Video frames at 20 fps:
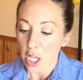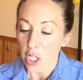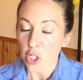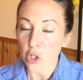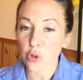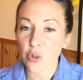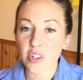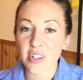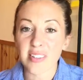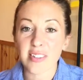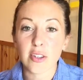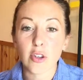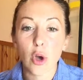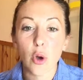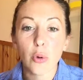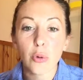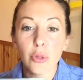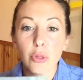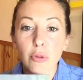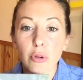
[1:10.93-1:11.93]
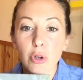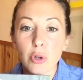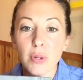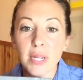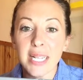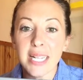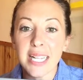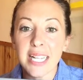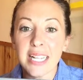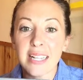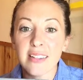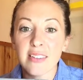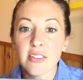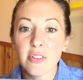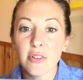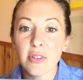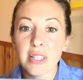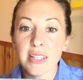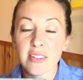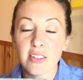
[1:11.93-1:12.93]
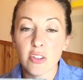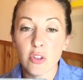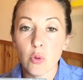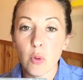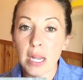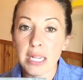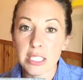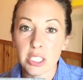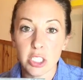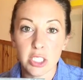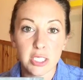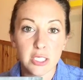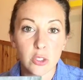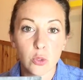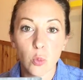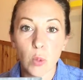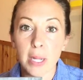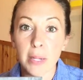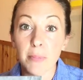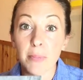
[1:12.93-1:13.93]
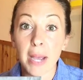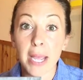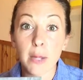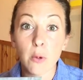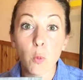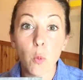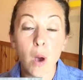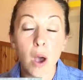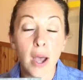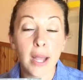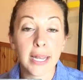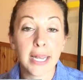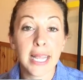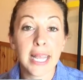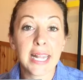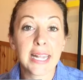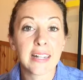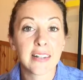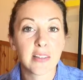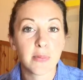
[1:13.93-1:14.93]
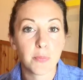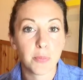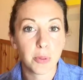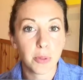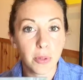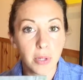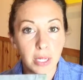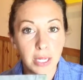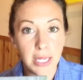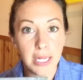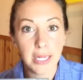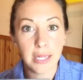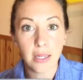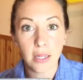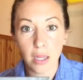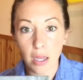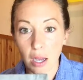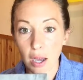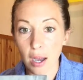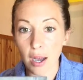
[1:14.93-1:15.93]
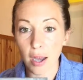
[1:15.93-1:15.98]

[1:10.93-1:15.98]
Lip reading: You just go through and answer these questions one by one, and it's pretty